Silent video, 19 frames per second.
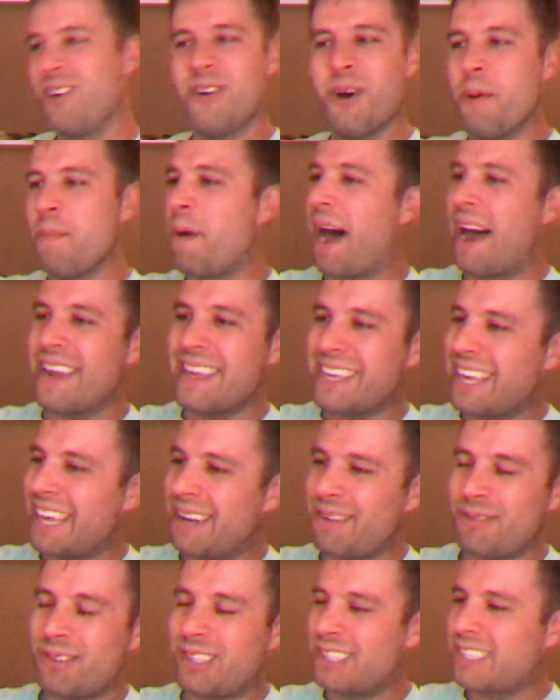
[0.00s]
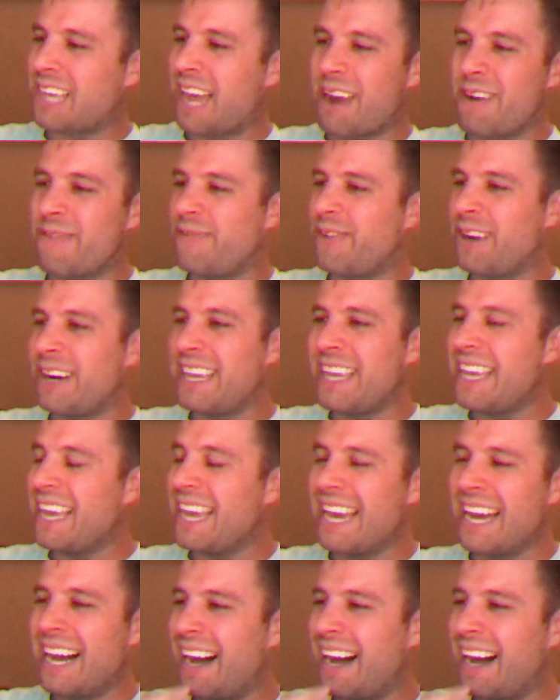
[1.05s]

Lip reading: No body kit, which is kind of funny.